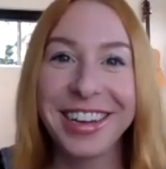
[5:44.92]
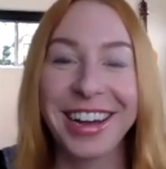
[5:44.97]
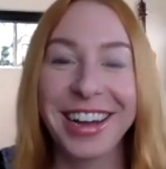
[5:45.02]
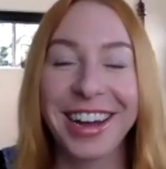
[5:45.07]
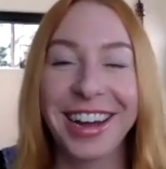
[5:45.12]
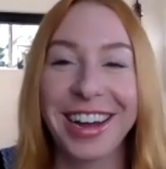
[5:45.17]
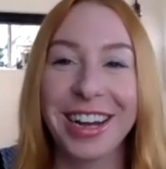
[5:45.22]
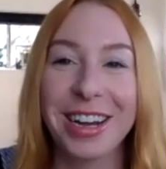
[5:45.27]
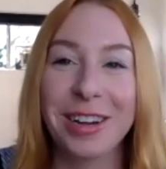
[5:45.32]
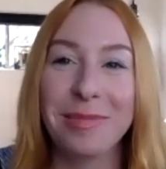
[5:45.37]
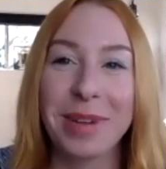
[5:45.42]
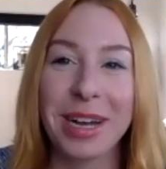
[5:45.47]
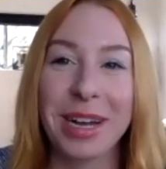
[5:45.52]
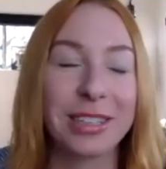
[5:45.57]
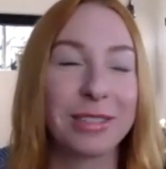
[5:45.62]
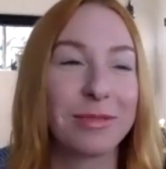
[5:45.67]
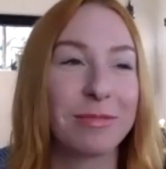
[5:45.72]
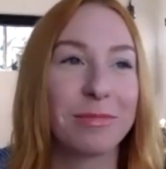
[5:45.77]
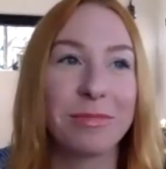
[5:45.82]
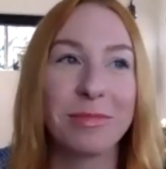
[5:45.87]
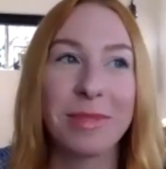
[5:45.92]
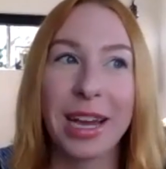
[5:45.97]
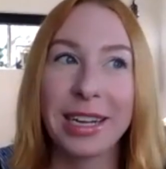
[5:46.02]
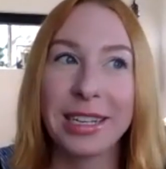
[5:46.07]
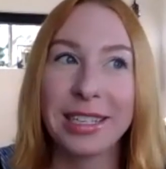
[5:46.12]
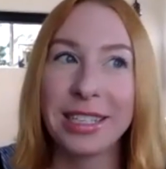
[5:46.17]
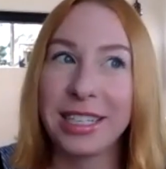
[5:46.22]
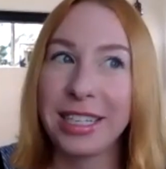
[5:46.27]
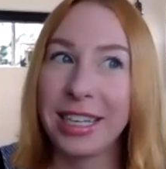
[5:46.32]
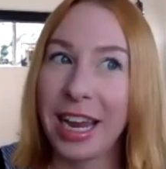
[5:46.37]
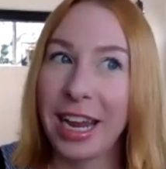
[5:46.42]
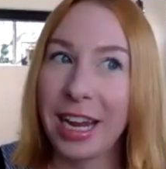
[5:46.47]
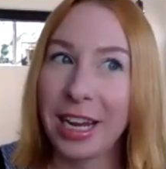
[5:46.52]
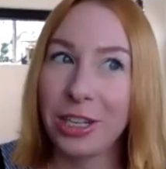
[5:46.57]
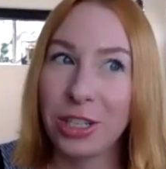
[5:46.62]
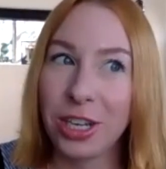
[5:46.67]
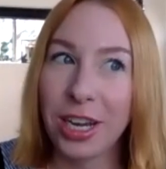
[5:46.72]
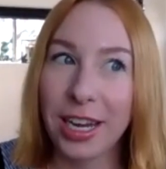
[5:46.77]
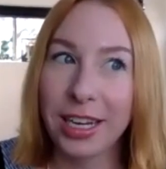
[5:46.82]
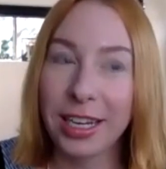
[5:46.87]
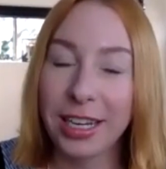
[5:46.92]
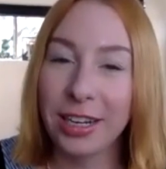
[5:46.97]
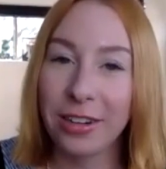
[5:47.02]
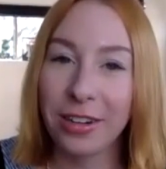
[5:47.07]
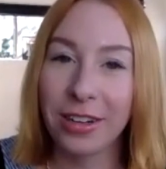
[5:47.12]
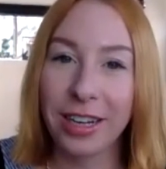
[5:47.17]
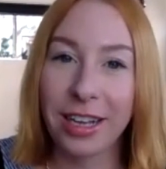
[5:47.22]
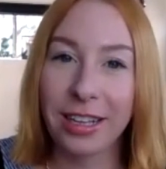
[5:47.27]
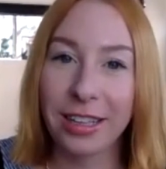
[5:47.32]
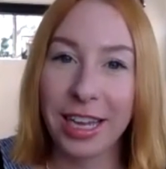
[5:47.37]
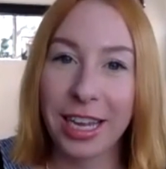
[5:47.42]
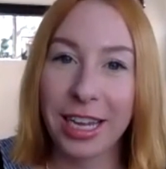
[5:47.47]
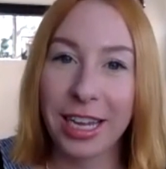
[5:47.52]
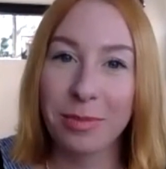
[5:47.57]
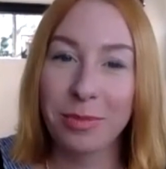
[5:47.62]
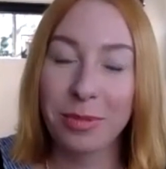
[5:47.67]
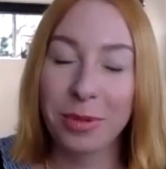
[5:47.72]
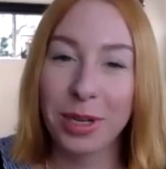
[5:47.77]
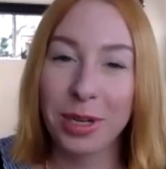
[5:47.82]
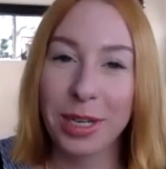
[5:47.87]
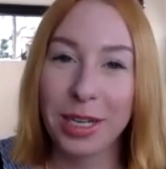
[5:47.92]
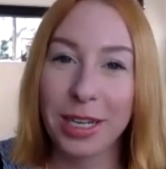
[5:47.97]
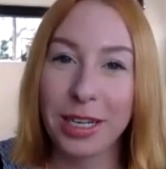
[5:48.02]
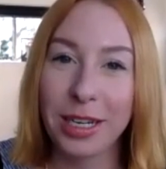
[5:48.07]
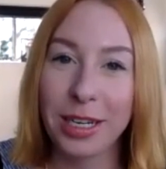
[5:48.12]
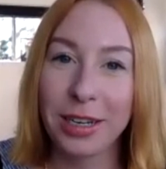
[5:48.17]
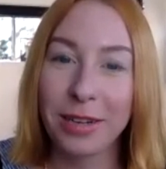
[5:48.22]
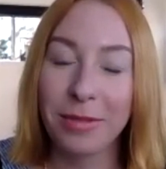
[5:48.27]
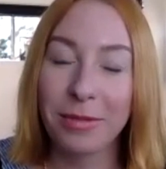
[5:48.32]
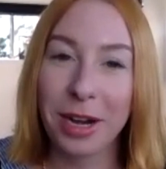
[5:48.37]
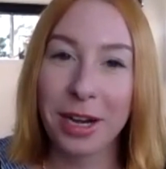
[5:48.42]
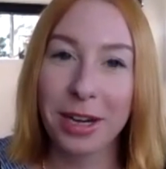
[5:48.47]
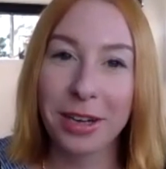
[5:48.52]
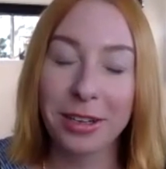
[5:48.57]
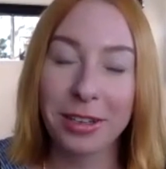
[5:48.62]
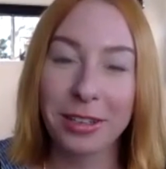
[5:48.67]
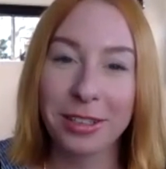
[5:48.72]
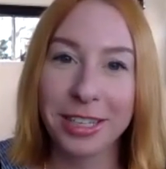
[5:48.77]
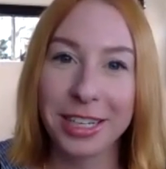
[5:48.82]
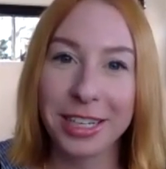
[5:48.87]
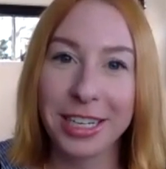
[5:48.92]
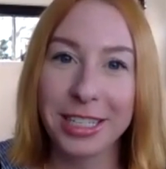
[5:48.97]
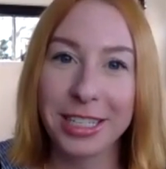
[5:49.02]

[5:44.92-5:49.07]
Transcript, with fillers: Um, I I see AJ here in LA pretty regularly,